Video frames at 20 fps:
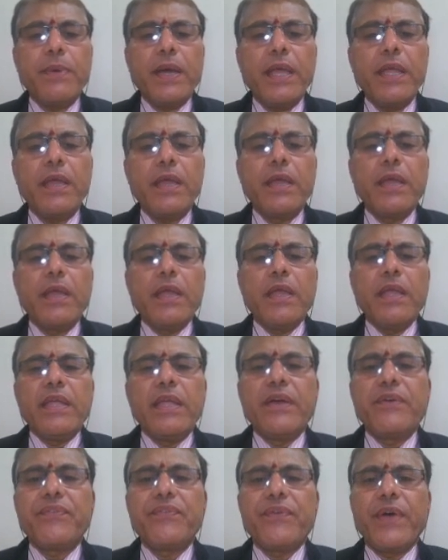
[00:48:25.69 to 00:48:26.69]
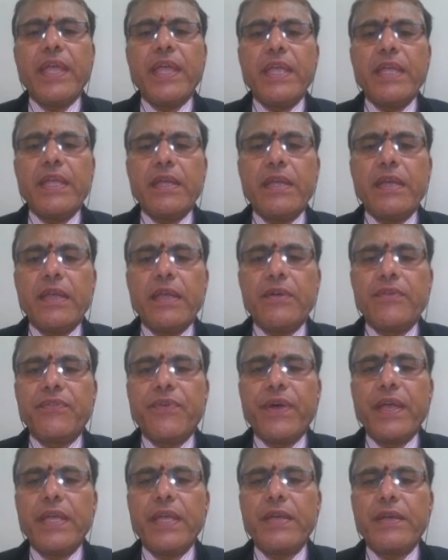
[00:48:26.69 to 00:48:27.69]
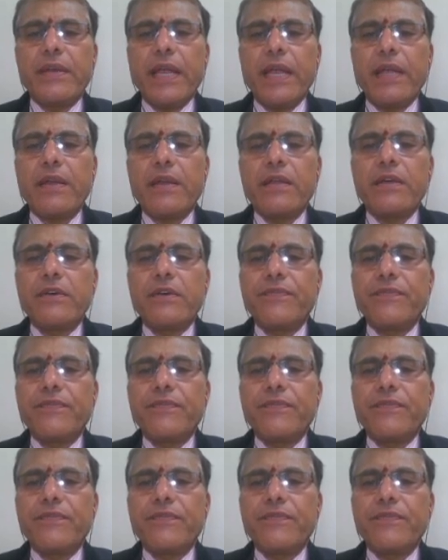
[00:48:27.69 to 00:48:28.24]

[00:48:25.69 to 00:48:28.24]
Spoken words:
by FI, right?